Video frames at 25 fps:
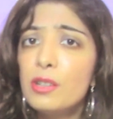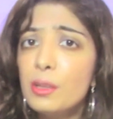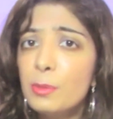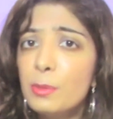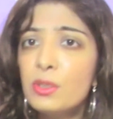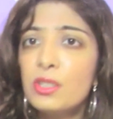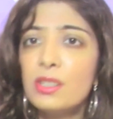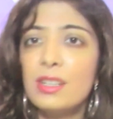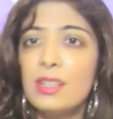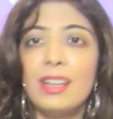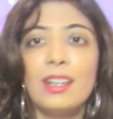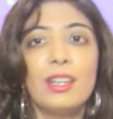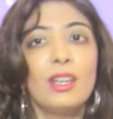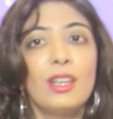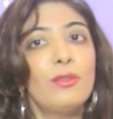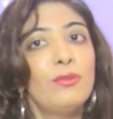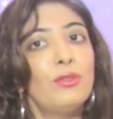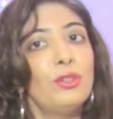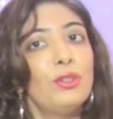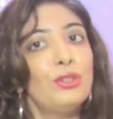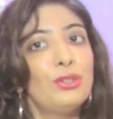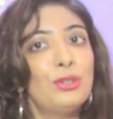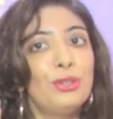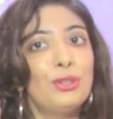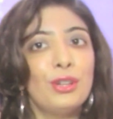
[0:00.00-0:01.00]
lipstick
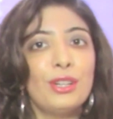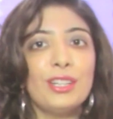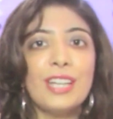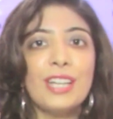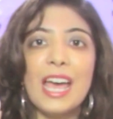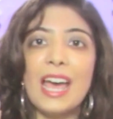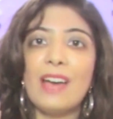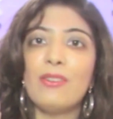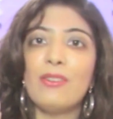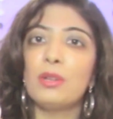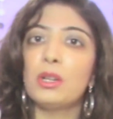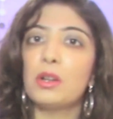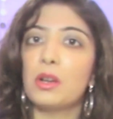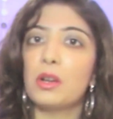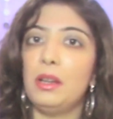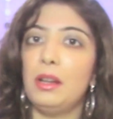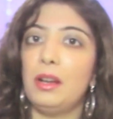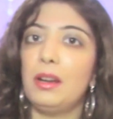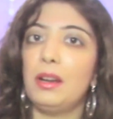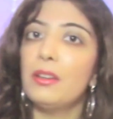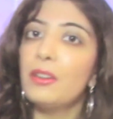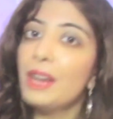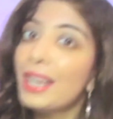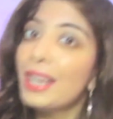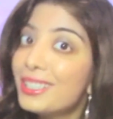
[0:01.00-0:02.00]
if you do not have a
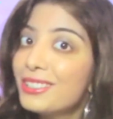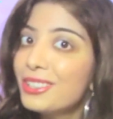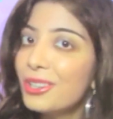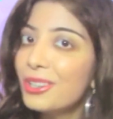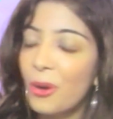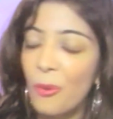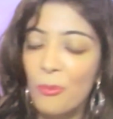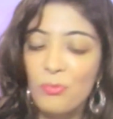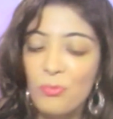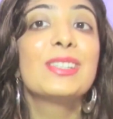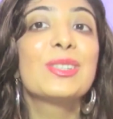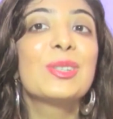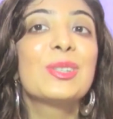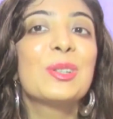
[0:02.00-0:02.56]
color corrector.